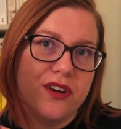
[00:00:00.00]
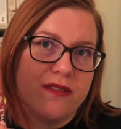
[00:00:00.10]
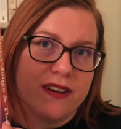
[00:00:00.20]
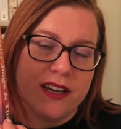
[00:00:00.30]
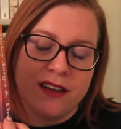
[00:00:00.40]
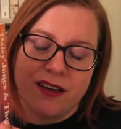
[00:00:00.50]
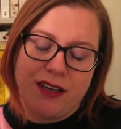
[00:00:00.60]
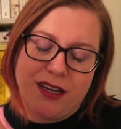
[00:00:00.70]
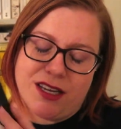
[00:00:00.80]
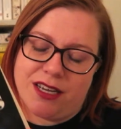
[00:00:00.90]
cover.
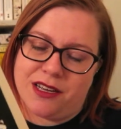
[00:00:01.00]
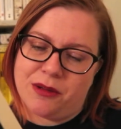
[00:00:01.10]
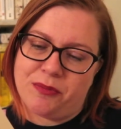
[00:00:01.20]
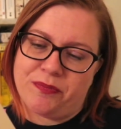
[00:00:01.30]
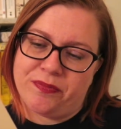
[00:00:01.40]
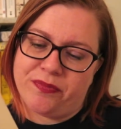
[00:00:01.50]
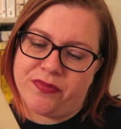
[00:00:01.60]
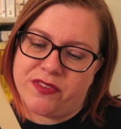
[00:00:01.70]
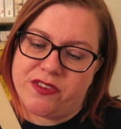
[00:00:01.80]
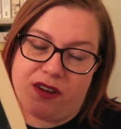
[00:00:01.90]

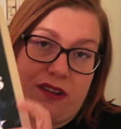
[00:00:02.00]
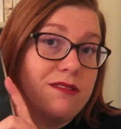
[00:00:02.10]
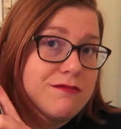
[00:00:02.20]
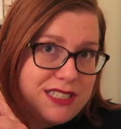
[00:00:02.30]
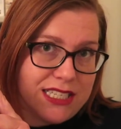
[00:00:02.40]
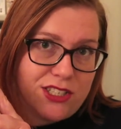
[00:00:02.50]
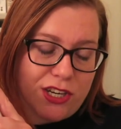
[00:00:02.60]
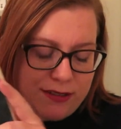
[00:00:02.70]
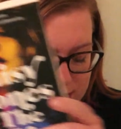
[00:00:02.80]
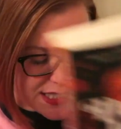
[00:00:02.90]
So Daisy
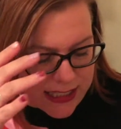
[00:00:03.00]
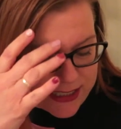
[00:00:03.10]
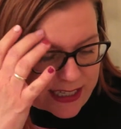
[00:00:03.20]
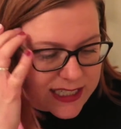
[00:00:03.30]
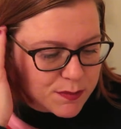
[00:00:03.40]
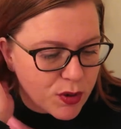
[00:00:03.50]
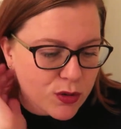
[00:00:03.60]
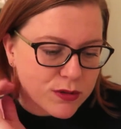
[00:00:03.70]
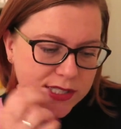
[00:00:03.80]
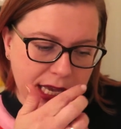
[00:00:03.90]
Jones and the Six, but
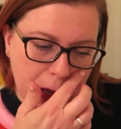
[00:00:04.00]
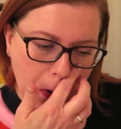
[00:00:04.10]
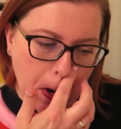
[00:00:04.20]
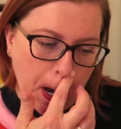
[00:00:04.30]
also